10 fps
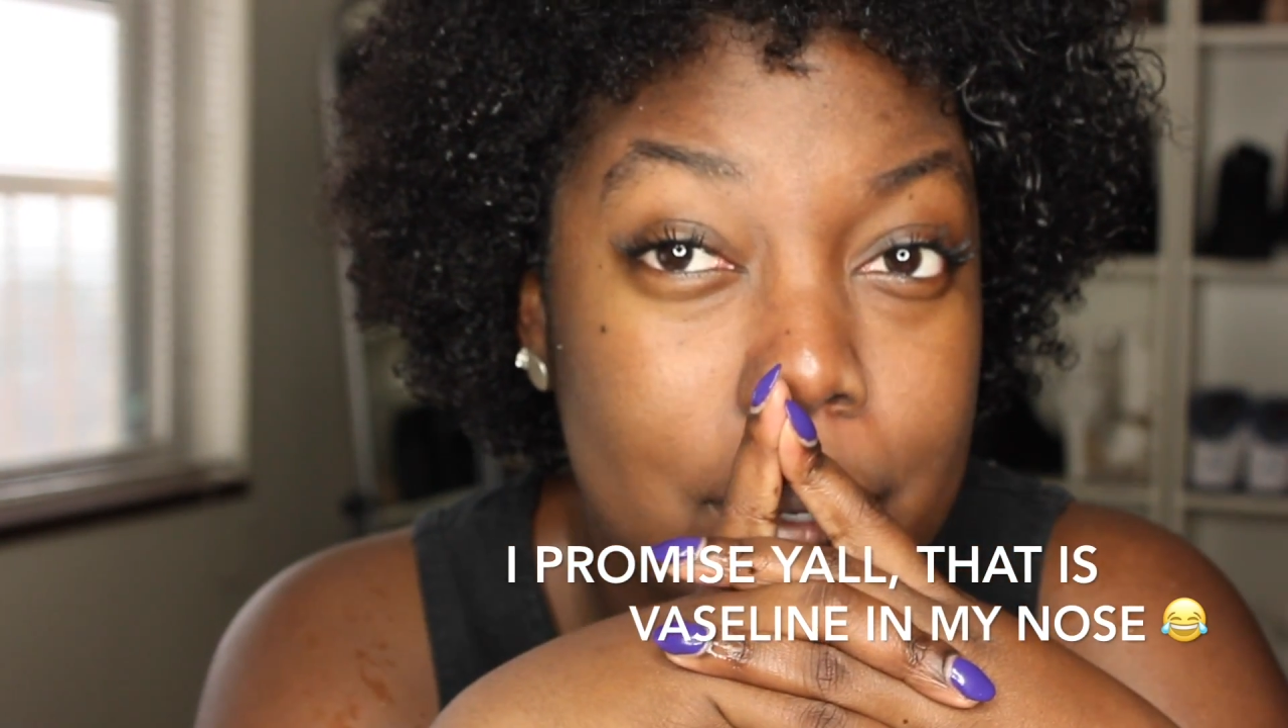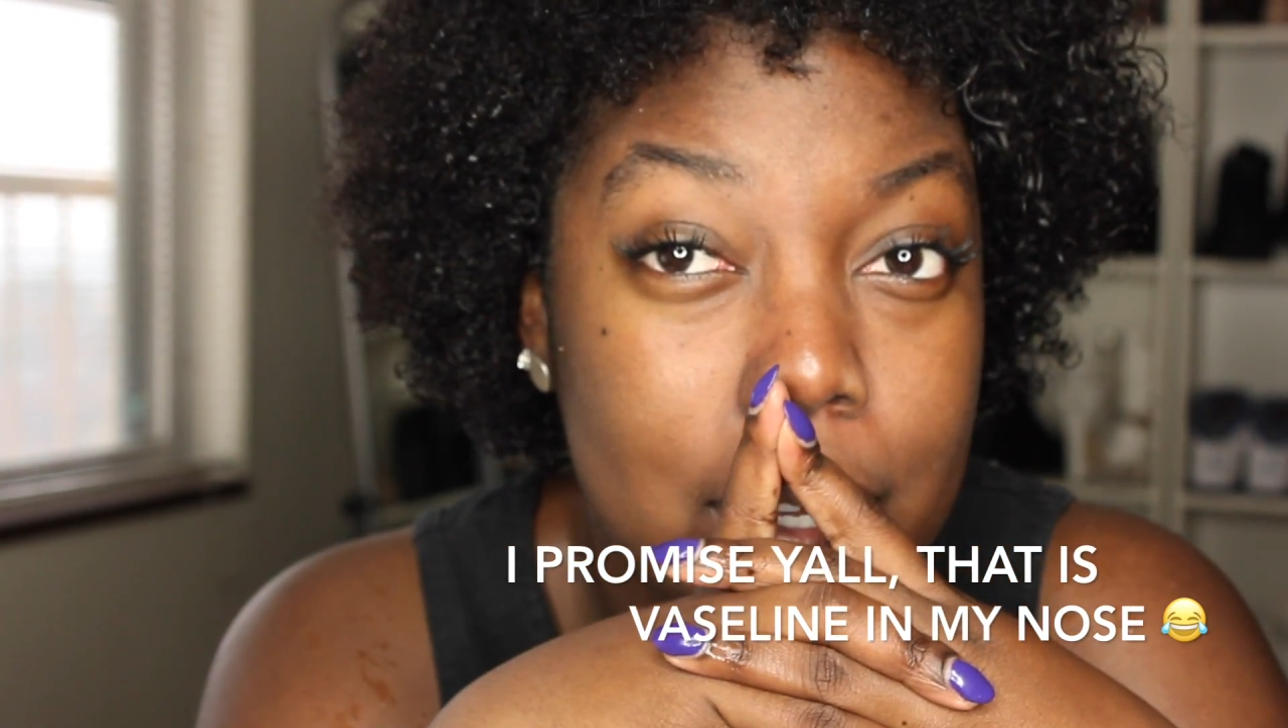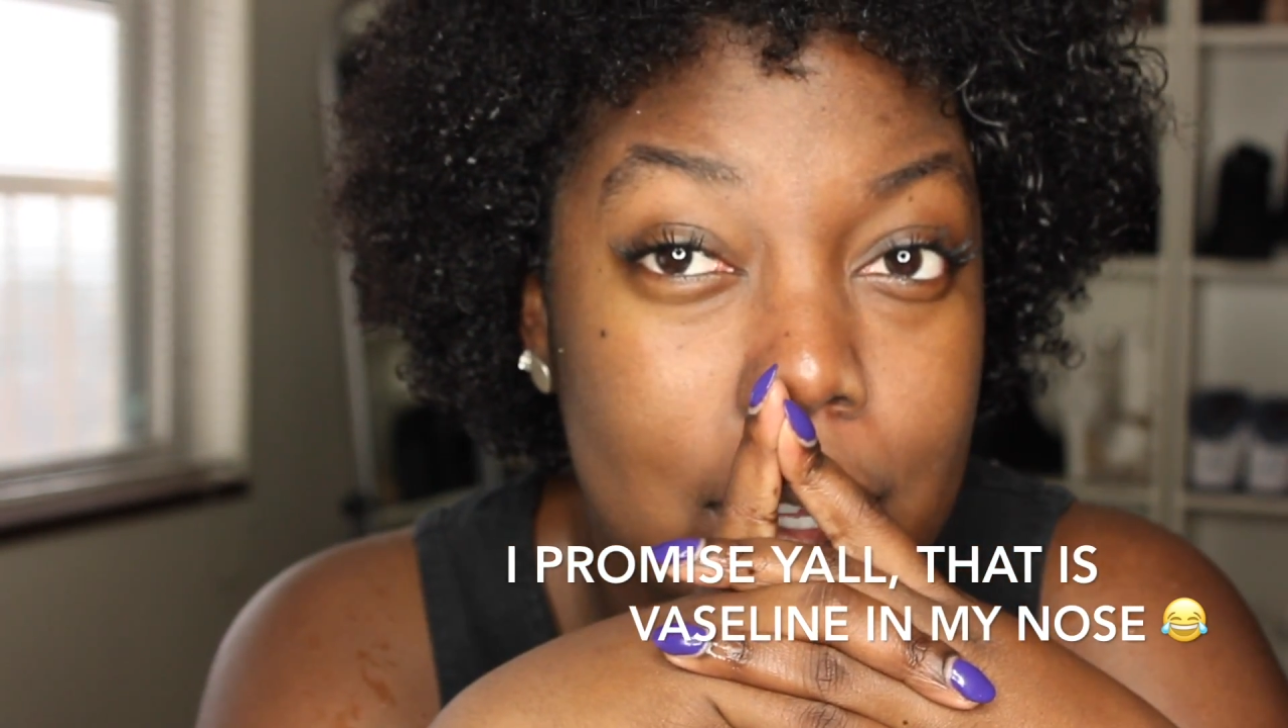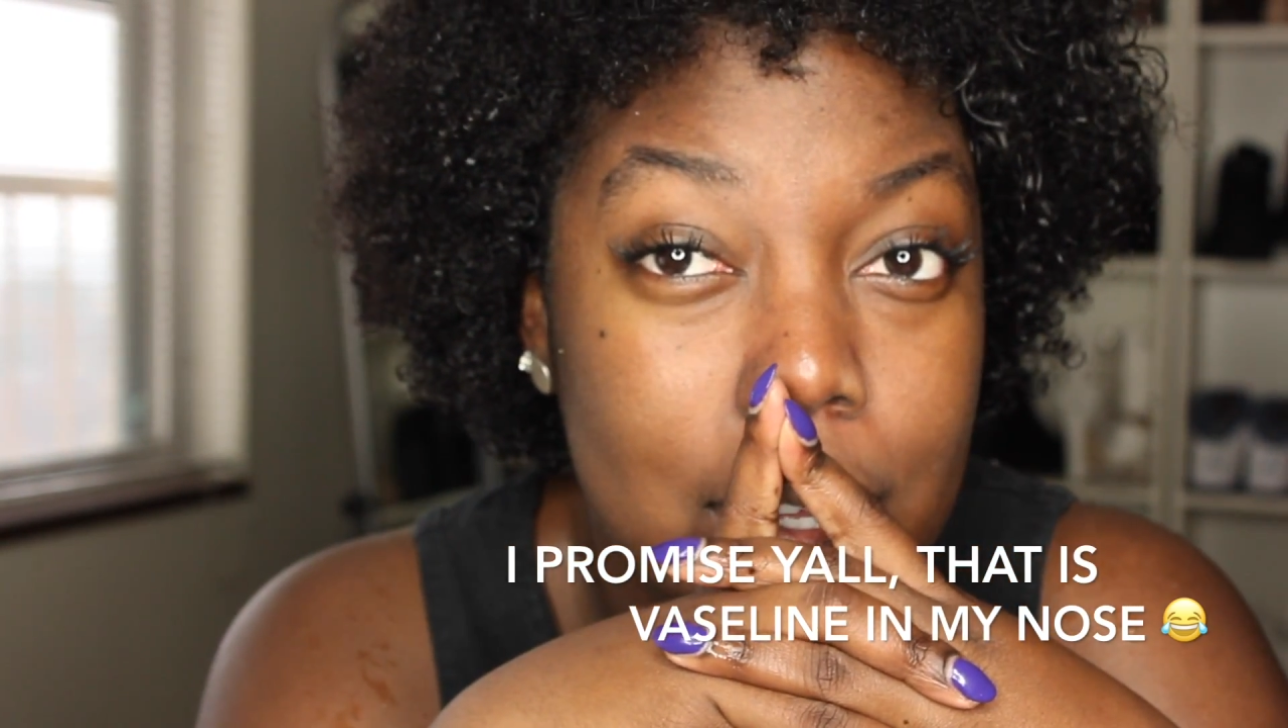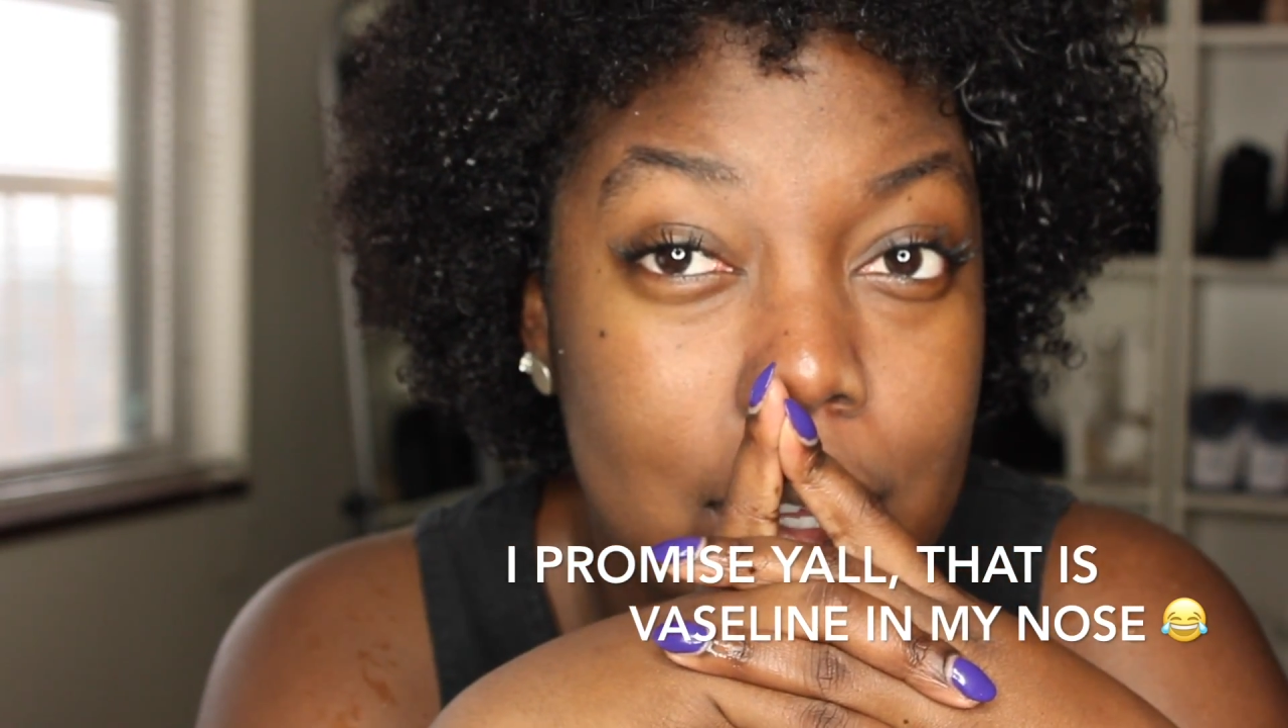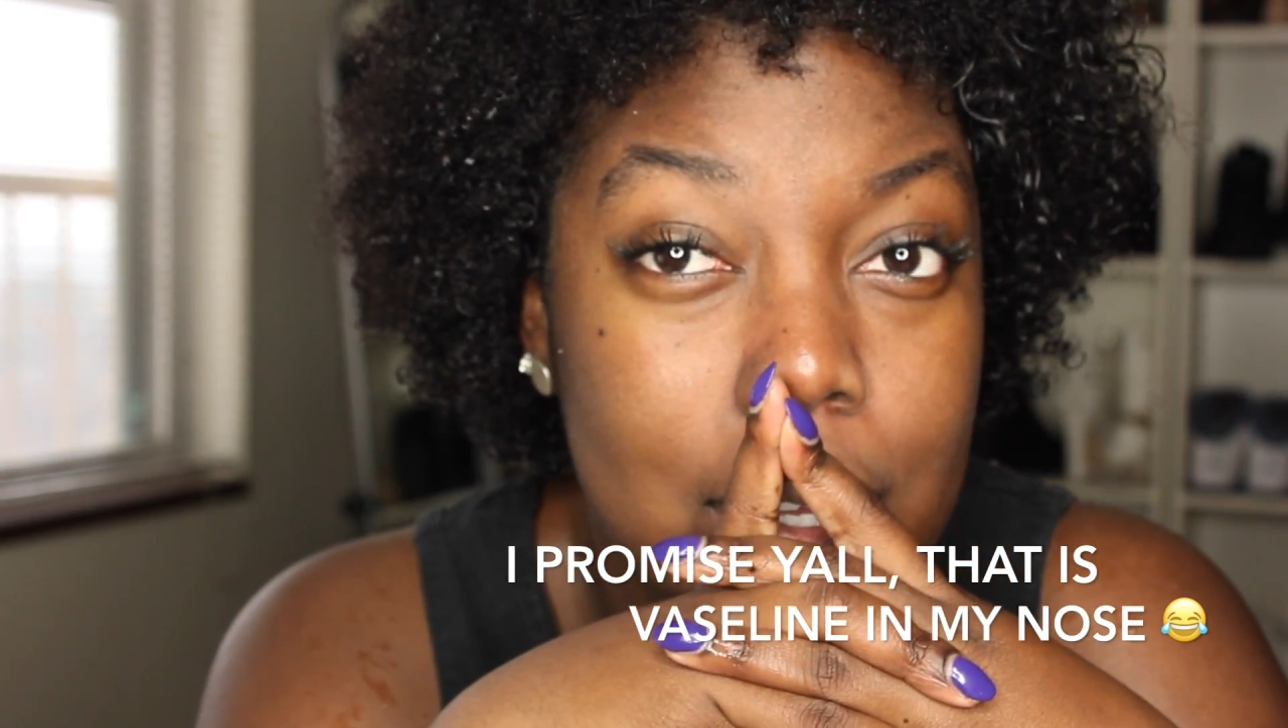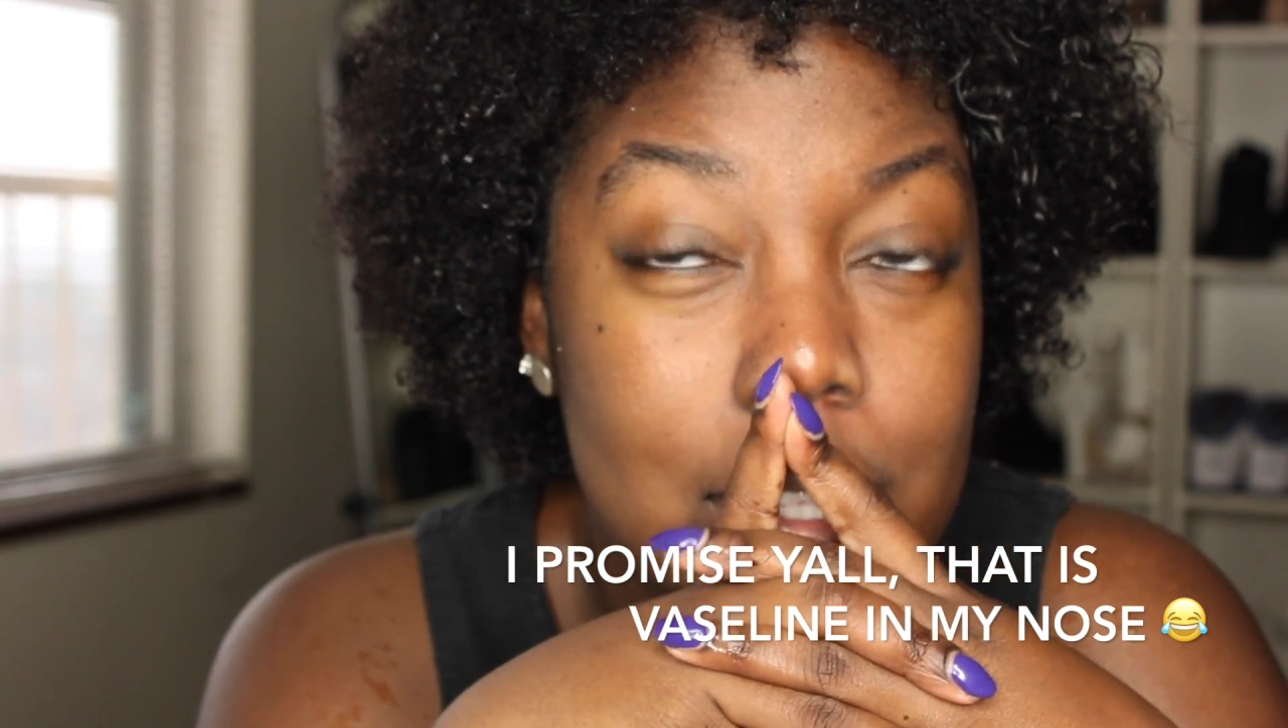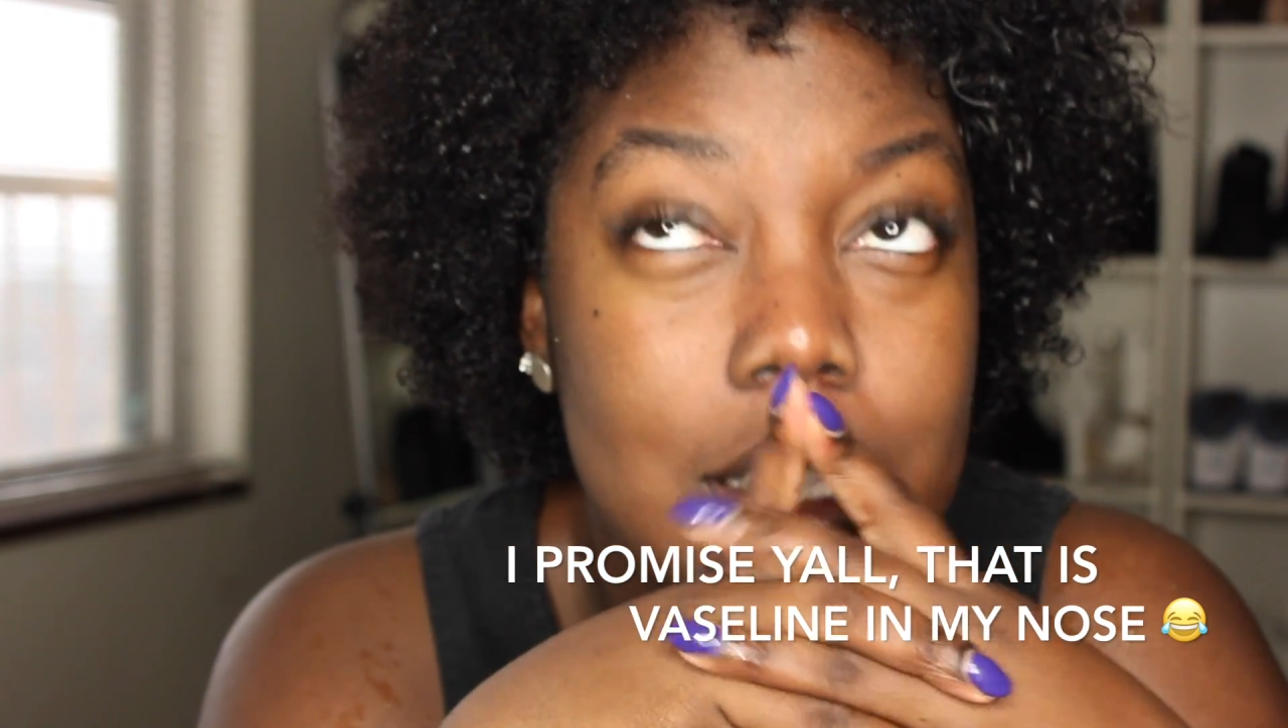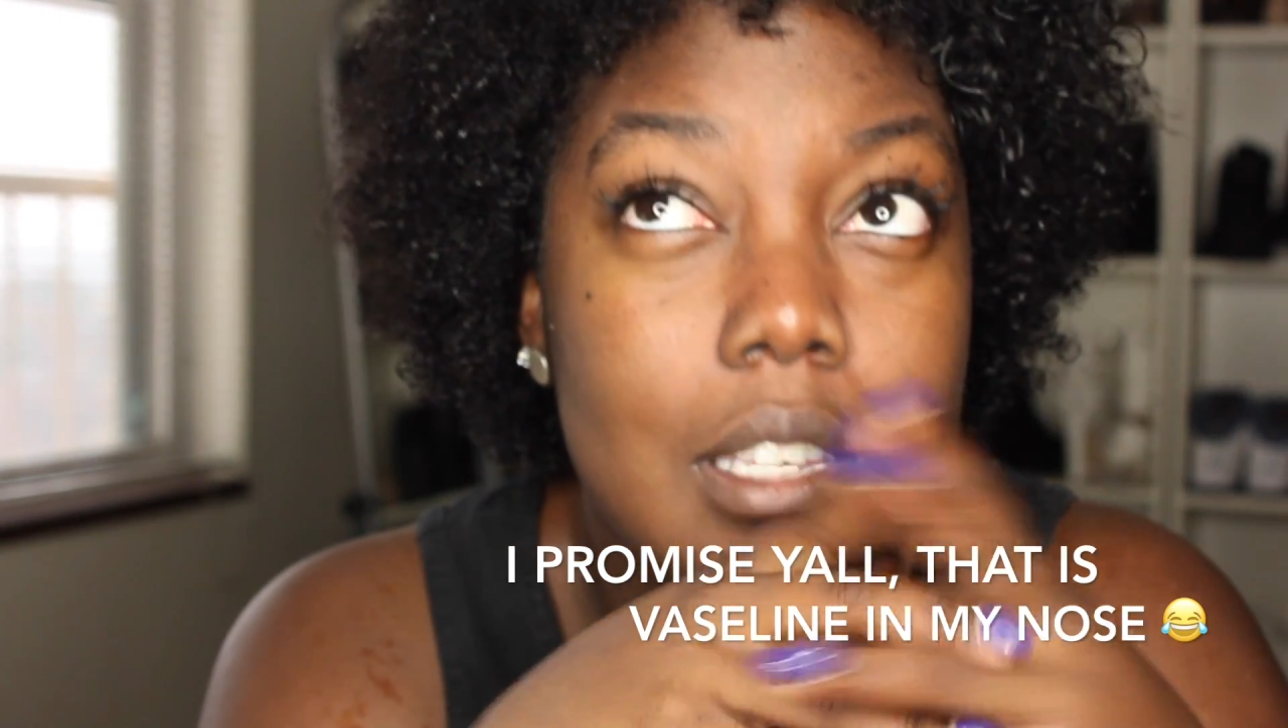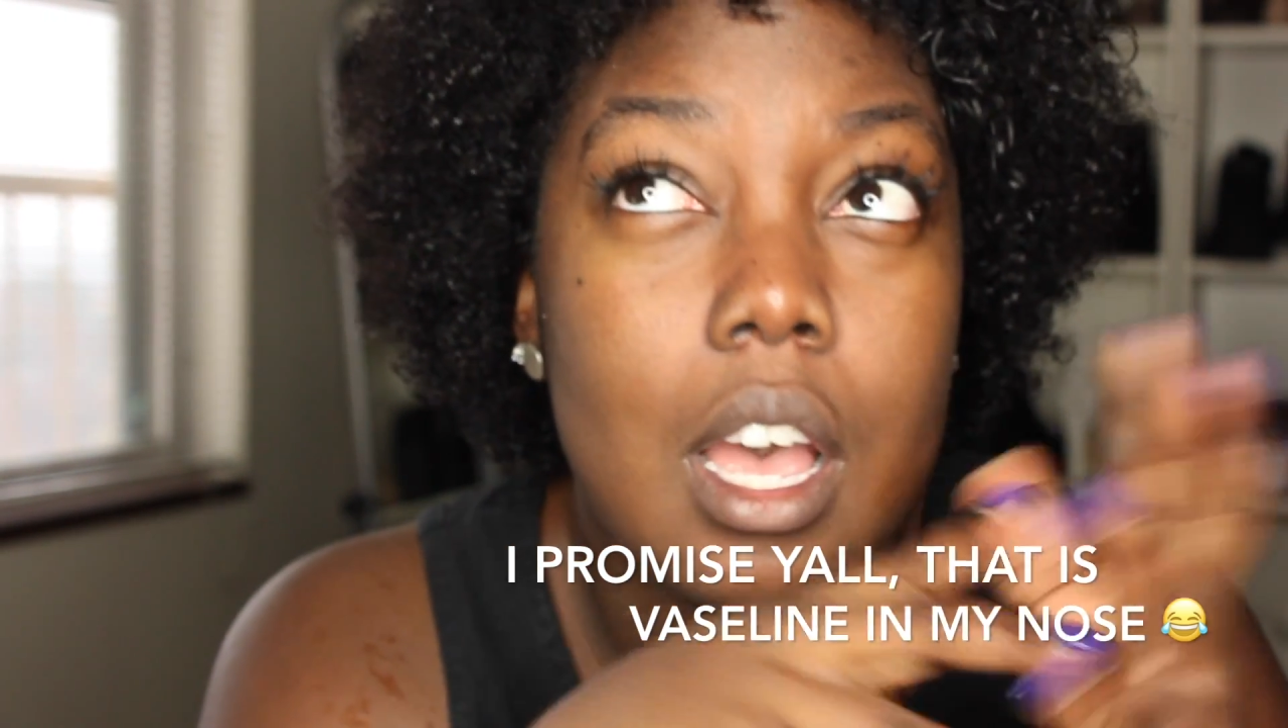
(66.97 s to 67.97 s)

put,